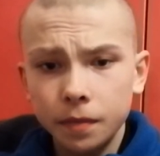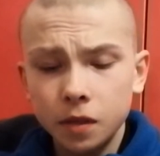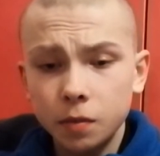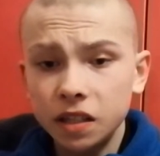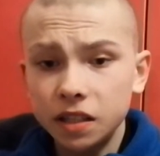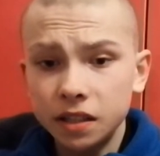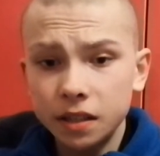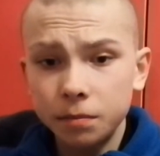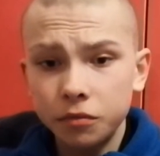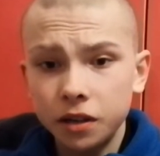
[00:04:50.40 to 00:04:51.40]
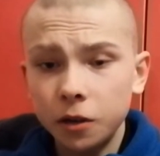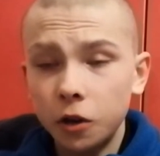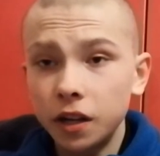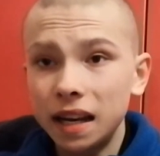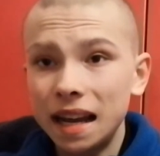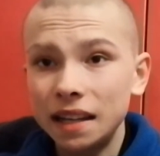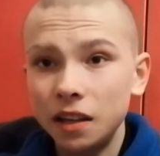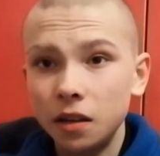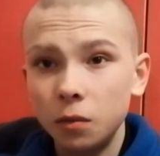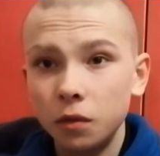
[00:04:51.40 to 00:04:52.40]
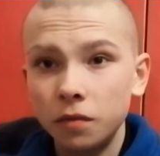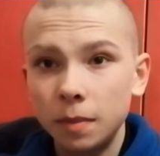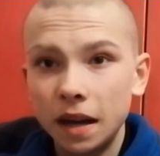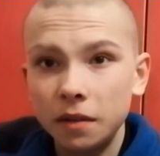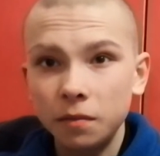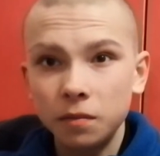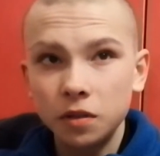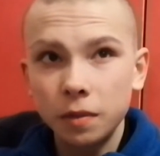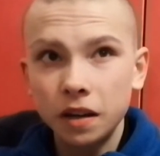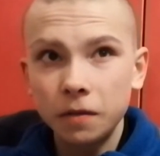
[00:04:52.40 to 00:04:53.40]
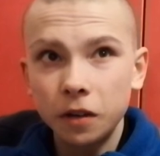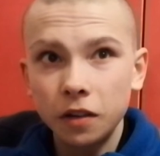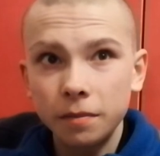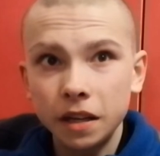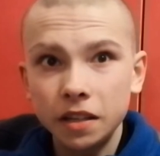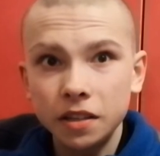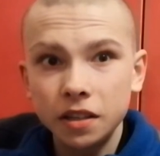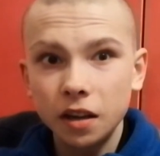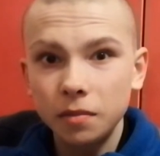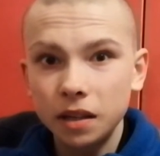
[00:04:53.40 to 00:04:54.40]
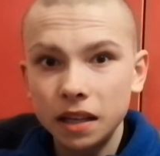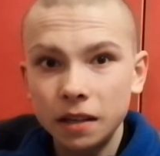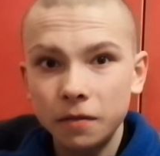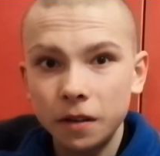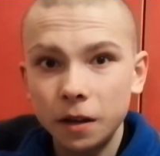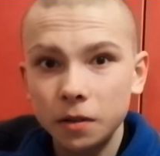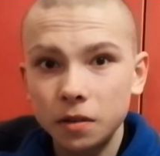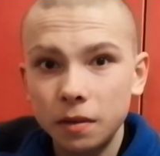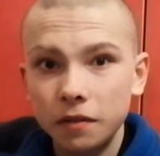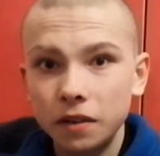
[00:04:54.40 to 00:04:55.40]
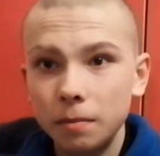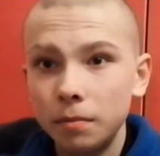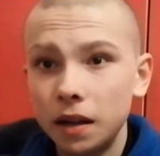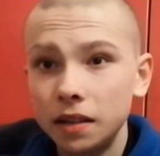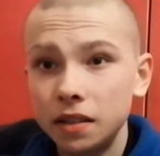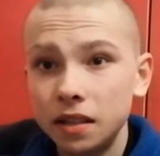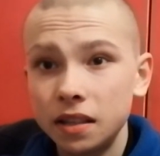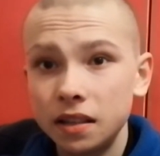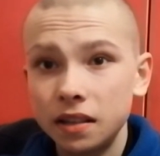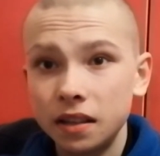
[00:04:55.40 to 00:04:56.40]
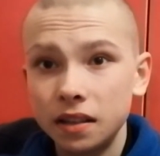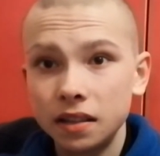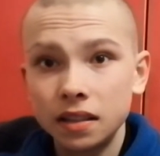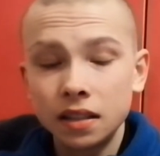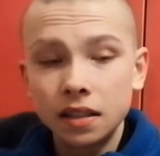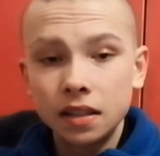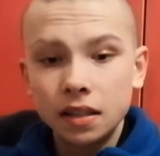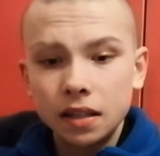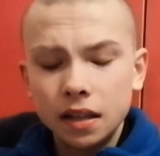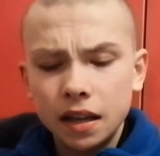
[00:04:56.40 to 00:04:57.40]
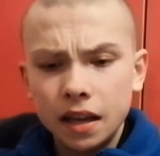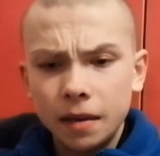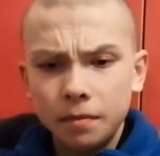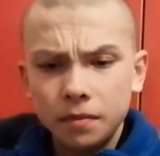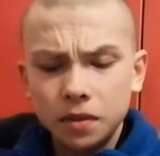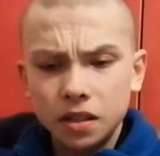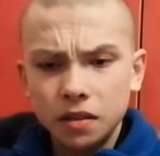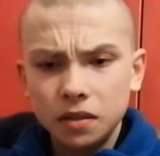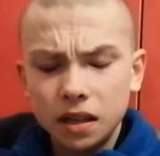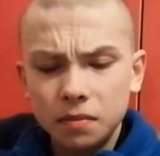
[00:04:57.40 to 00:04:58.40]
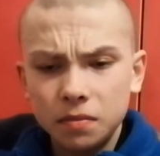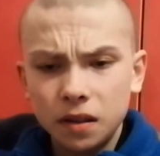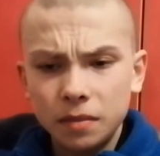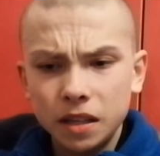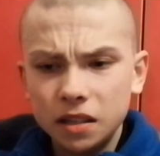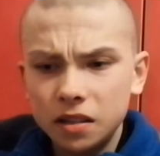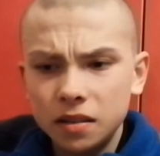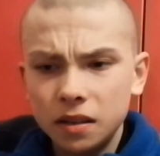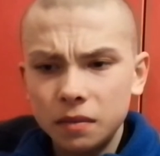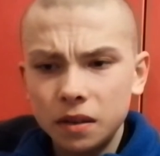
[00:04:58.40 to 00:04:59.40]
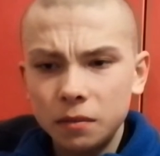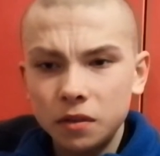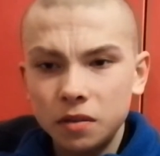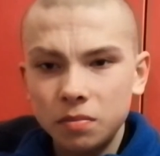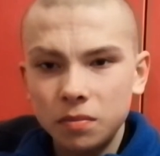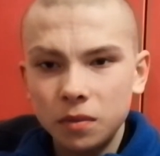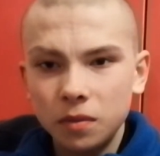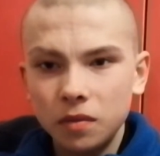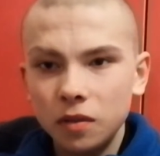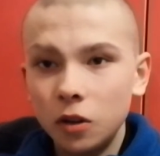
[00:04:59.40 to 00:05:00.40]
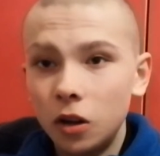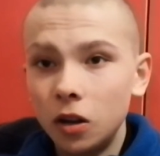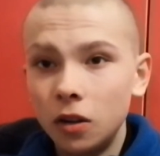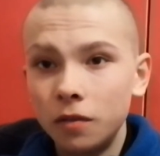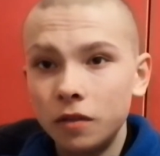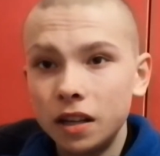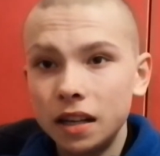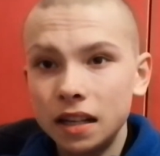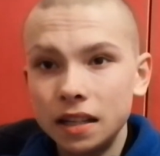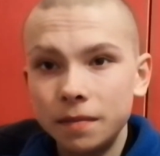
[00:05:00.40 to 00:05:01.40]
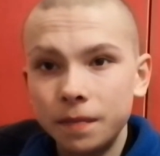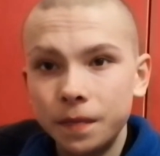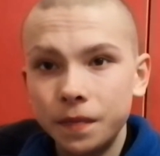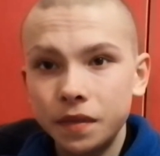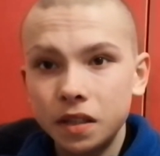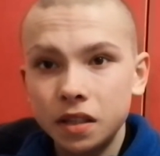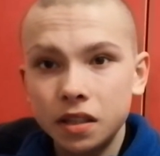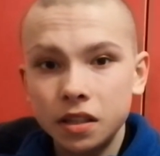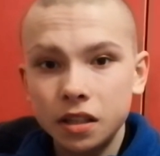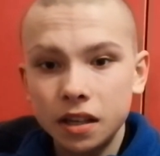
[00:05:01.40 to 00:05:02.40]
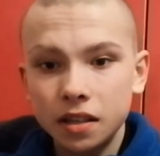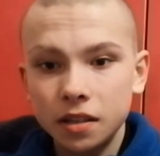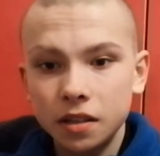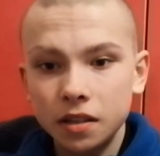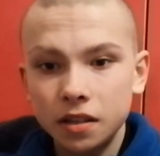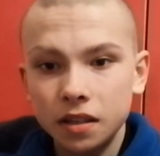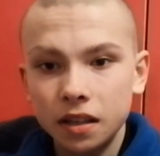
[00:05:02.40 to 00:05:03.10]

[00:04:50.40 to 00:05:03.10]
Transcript: Sweden did bring on Elanga with about 25 minutes to go, but he failed to have an impact either. So yeah, I mean, there was not a lot really to suggest that